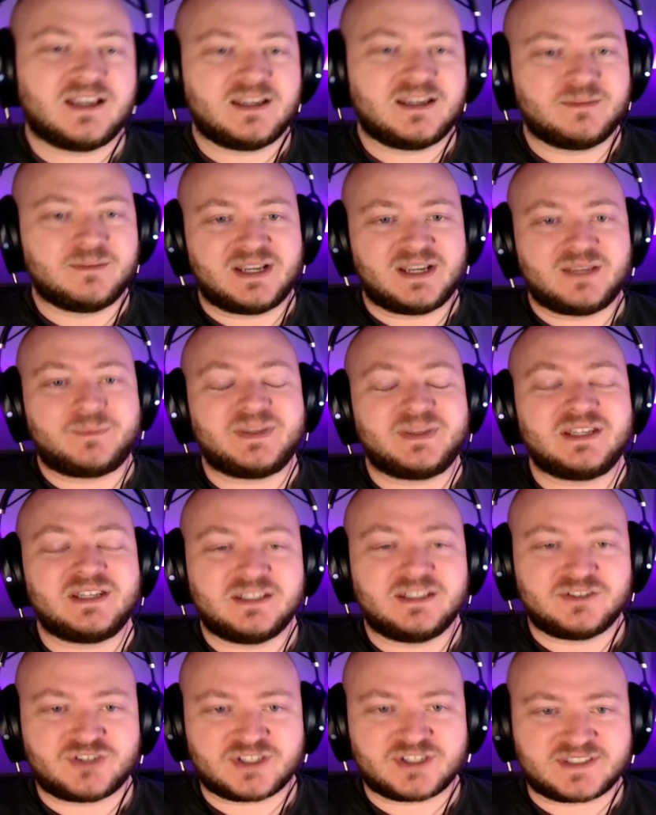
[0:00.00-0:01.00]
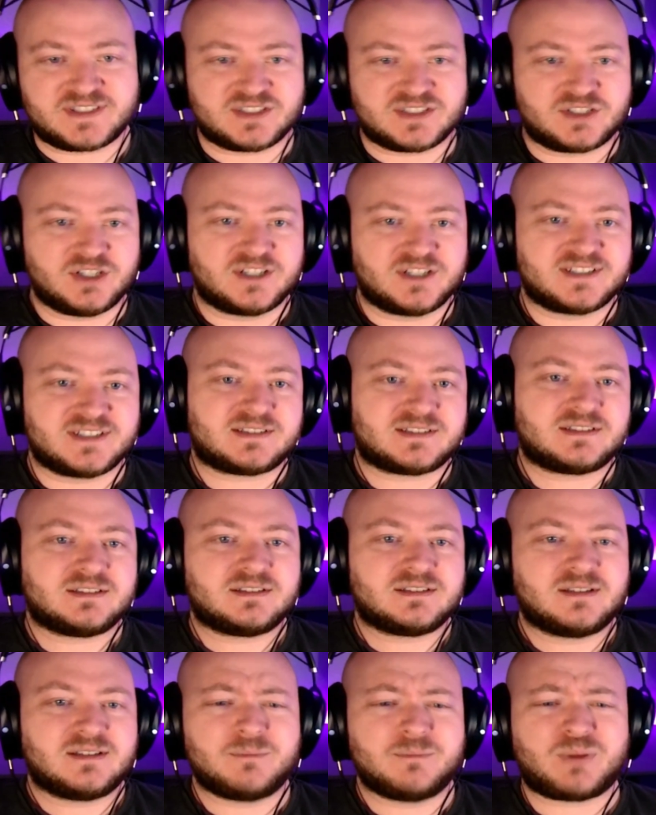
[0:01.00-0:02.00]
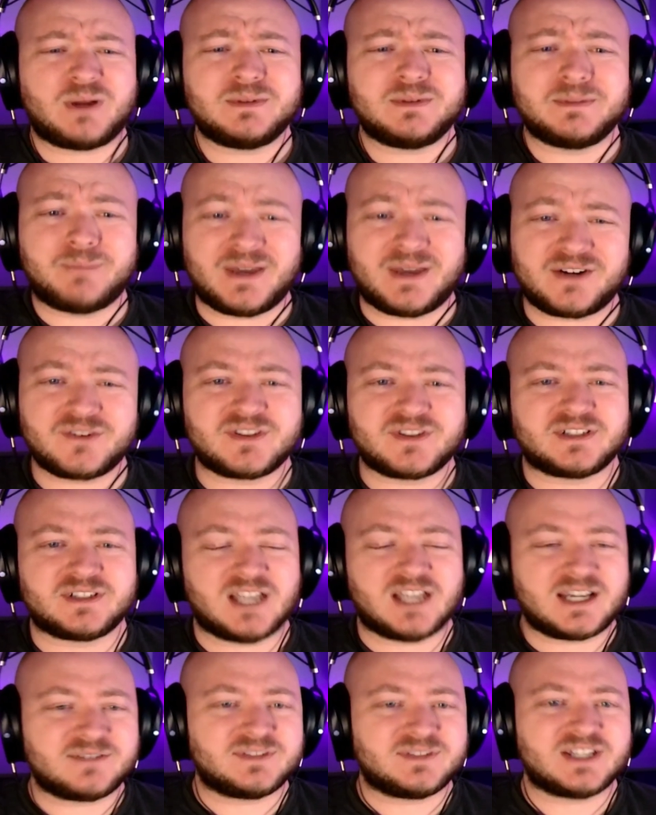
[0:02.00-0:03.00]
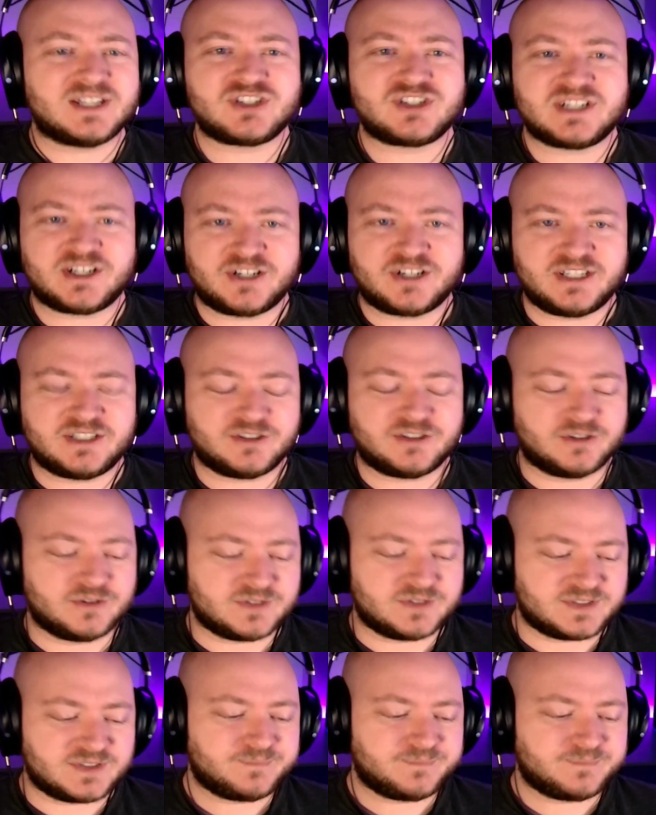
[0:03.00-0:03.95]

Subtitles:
in my opinion, just as good as, and probably better than a lot of legendary heroes.